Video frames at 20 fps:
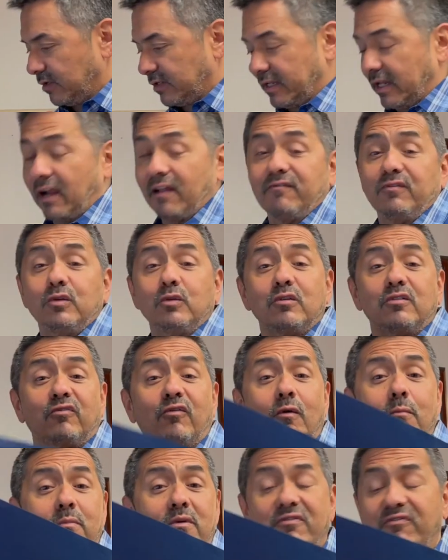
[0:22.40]
that I've used
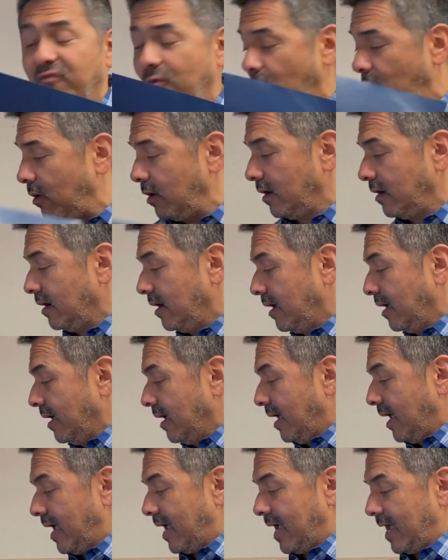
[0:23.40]
from before
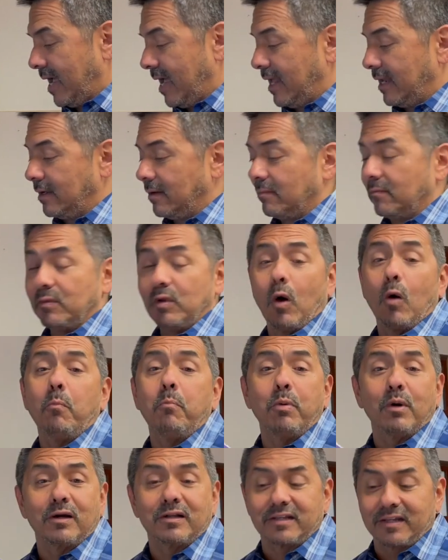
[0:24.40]
and
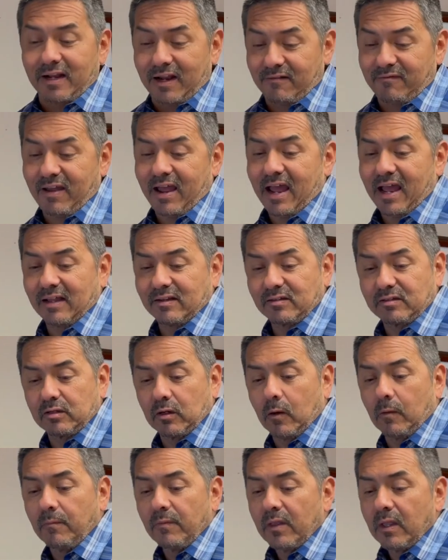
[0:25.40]
notebooks that I've had.
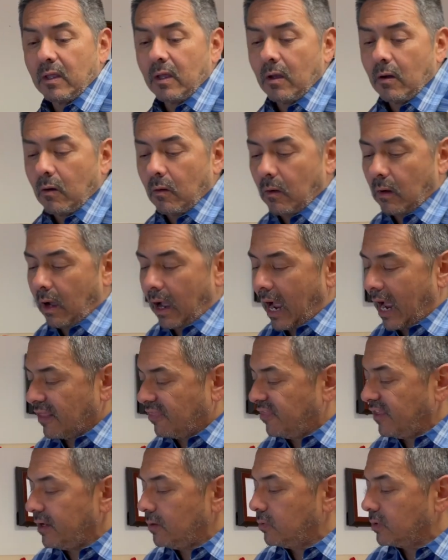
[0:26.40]
So I
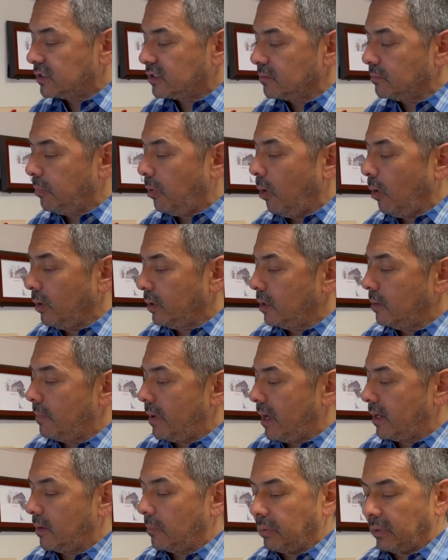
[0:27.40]
think what's important
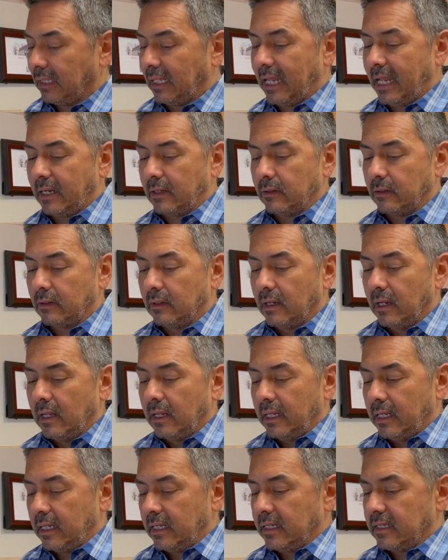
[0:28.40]
about a planner
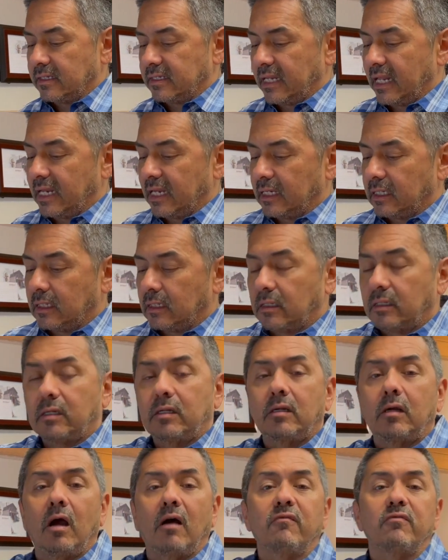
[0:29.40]
is that it
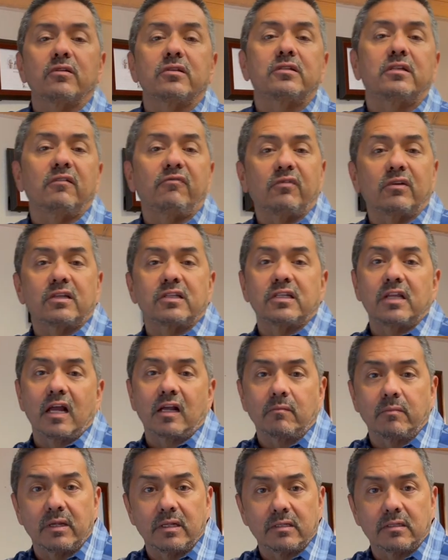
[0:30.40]
covers different
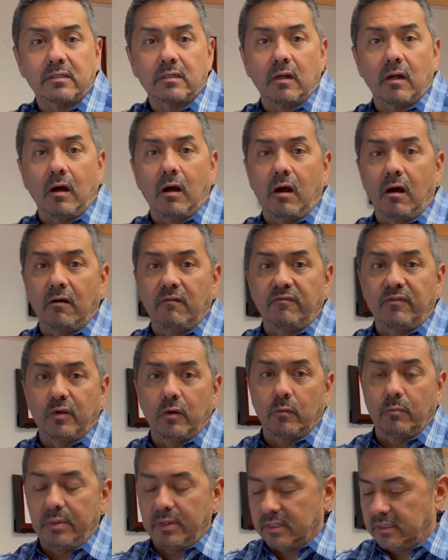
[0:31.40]
segments of your
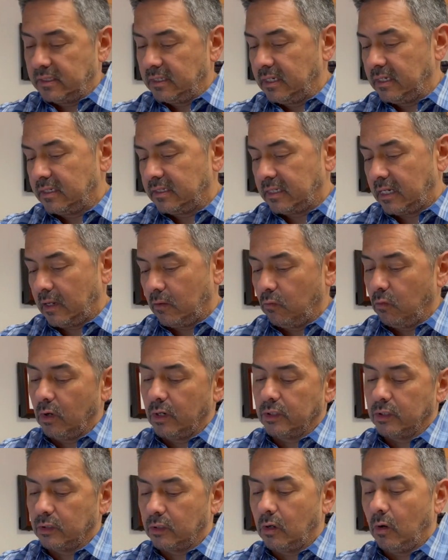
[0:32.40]
business and where
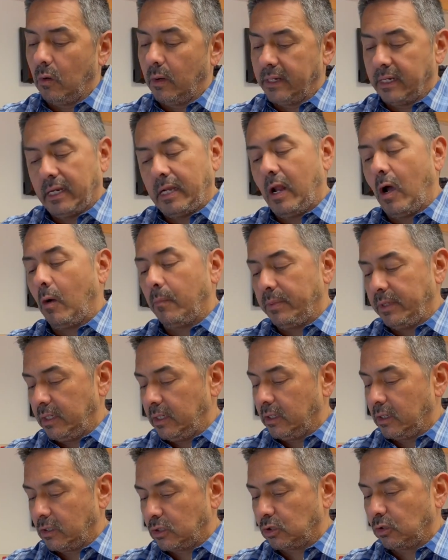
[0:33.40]
you're going and helping you
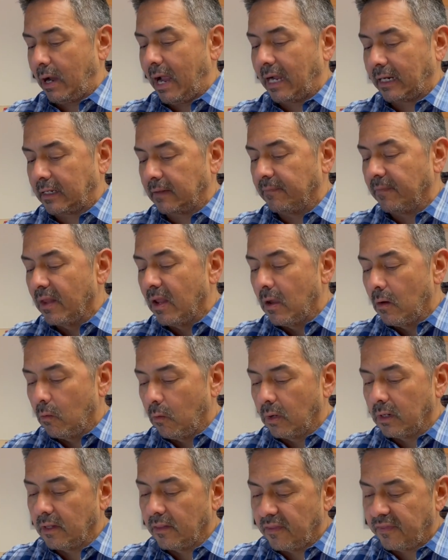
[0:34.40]
to track. And
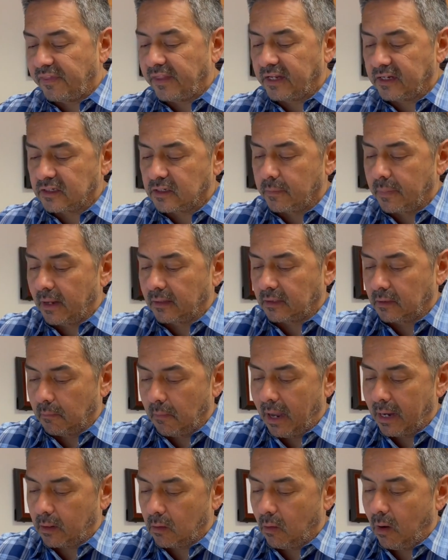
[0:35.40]
one of the things about the
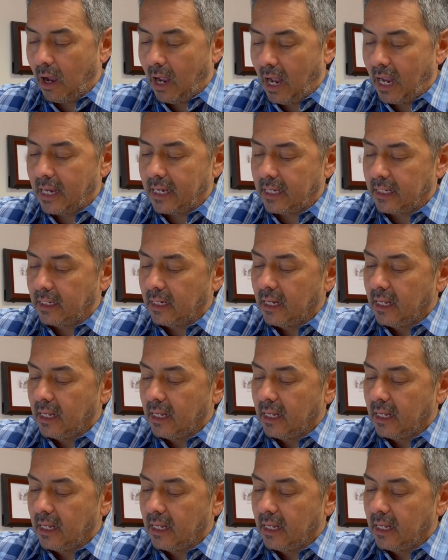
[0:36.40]
Michael Hyatt